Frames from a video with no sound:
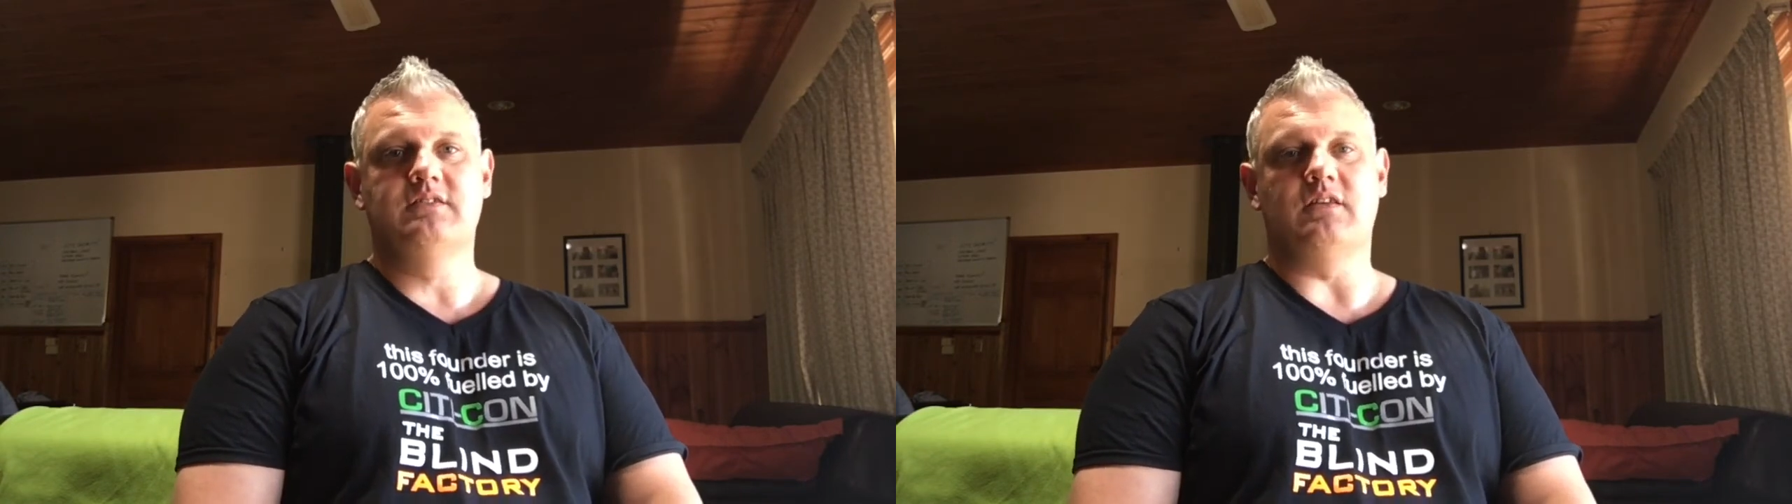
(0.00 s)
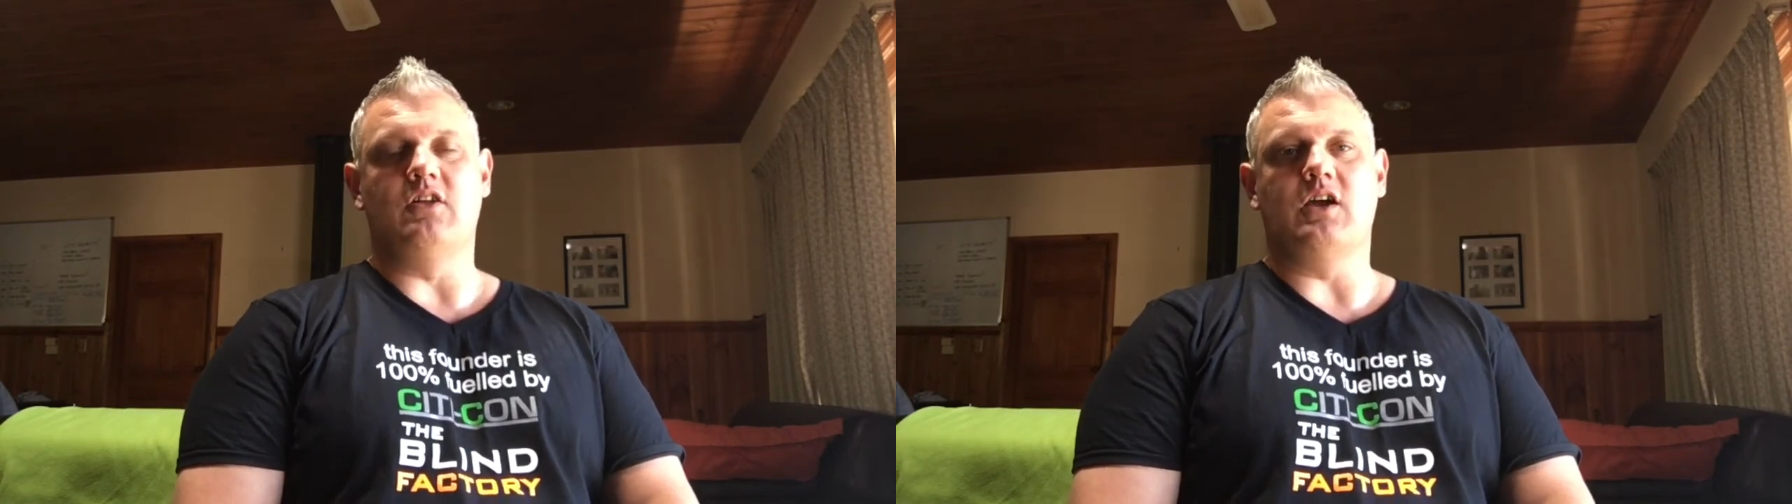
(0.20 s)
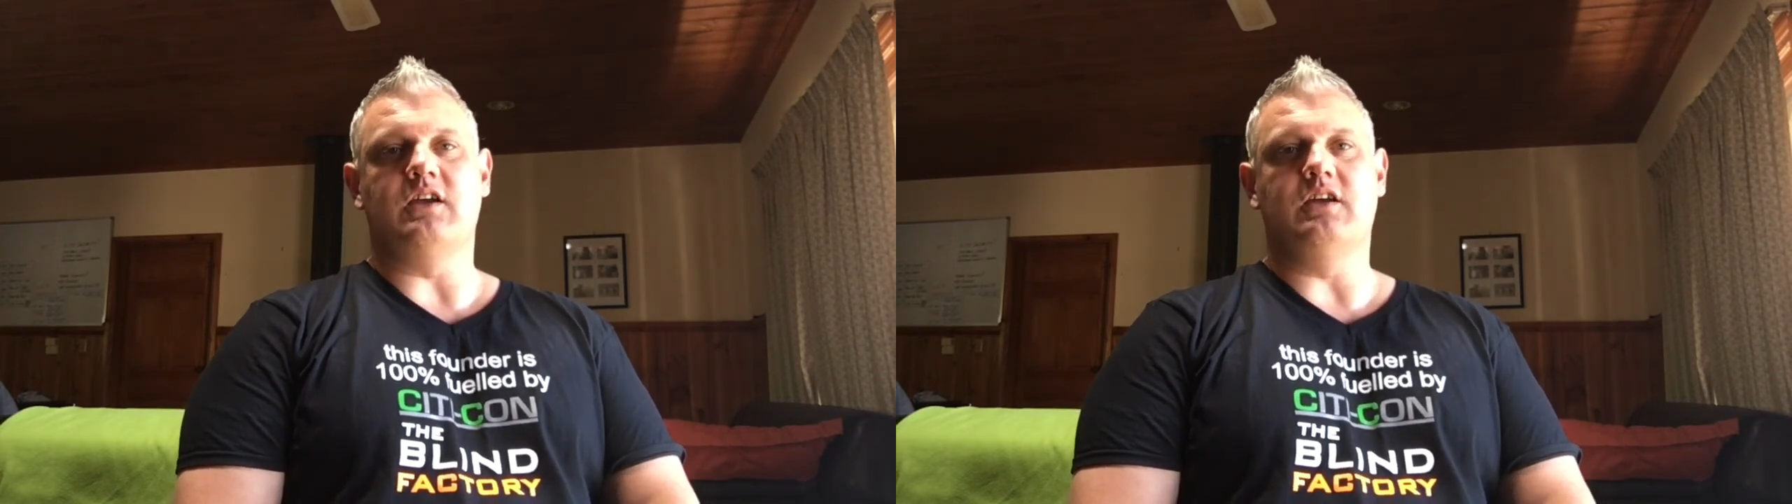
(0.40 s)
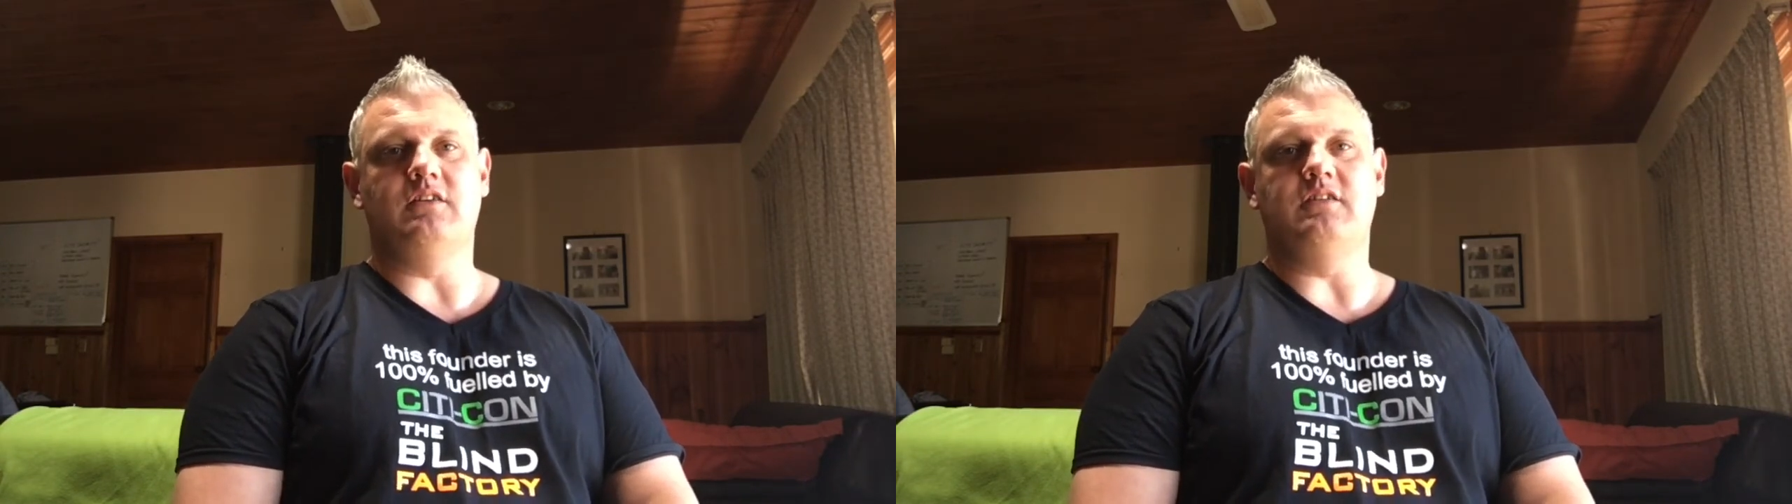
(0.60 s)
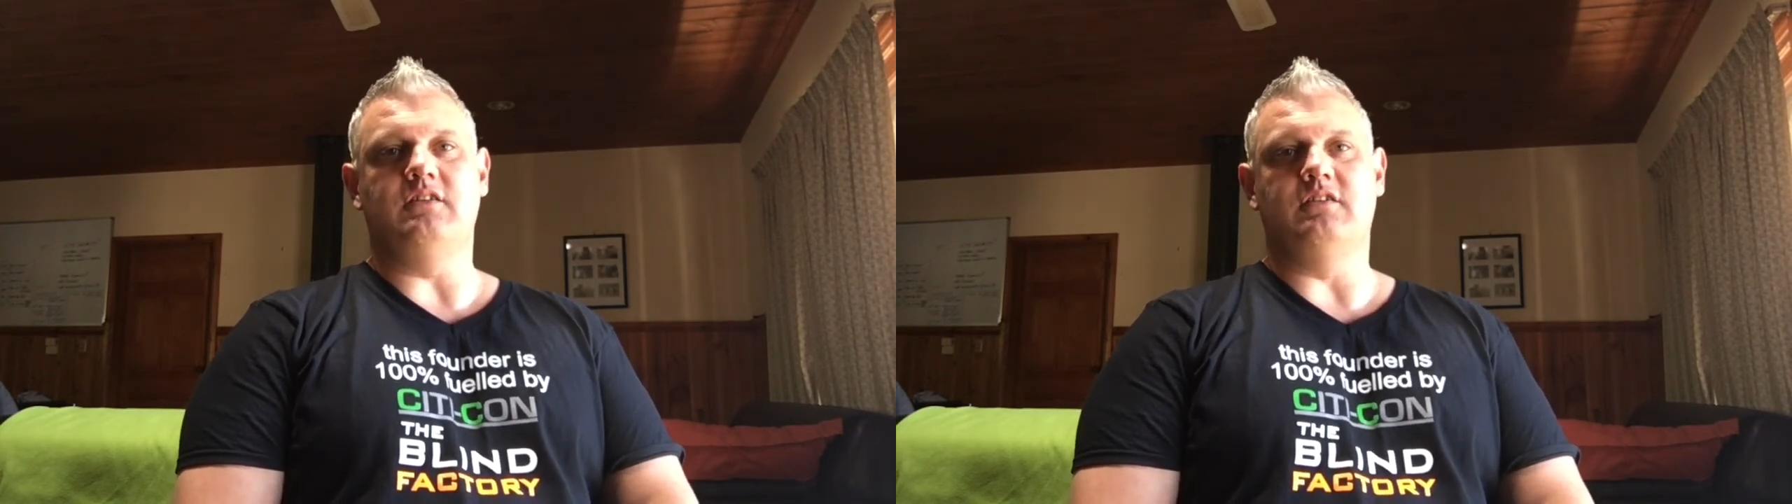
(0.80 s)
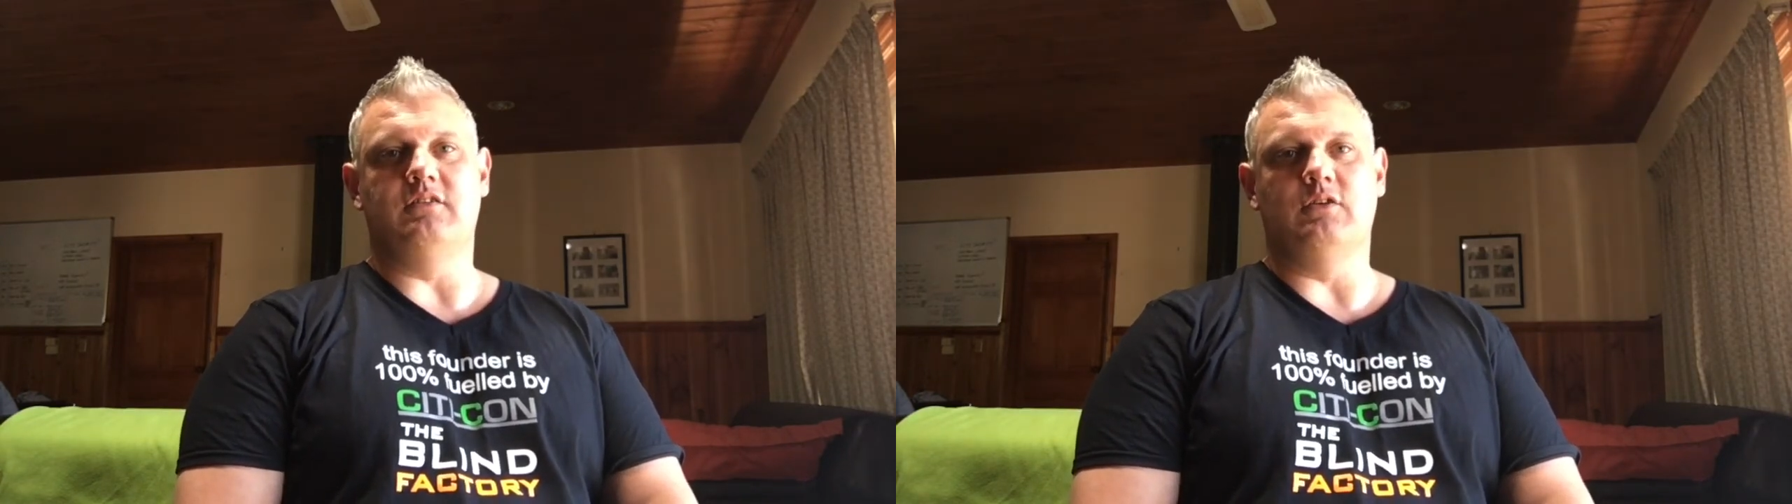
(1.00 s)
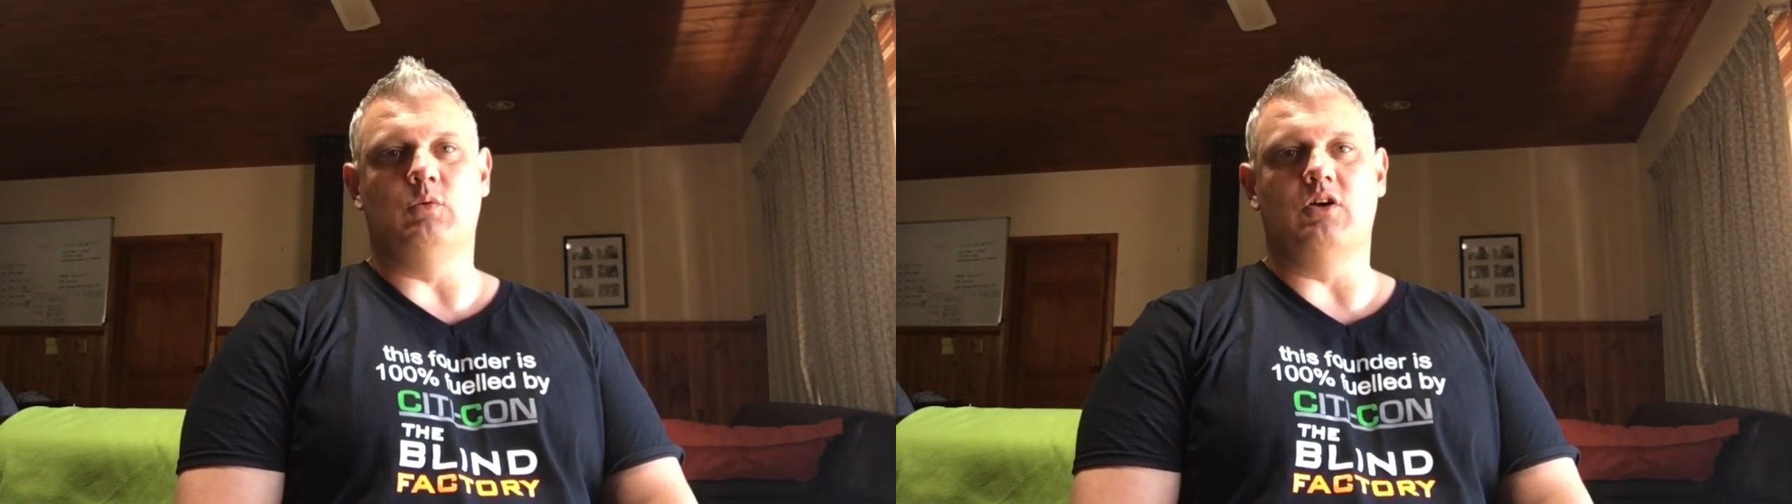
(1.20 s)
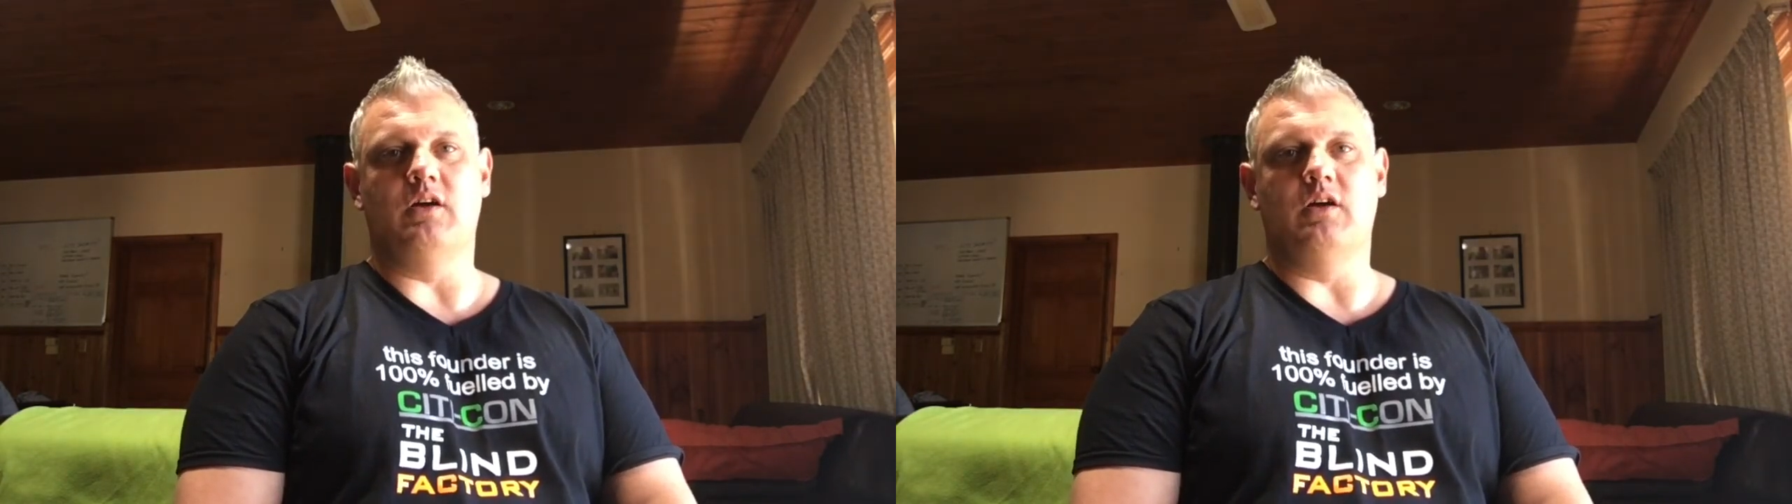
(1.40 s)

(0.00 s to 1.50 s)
so that I can continue to do what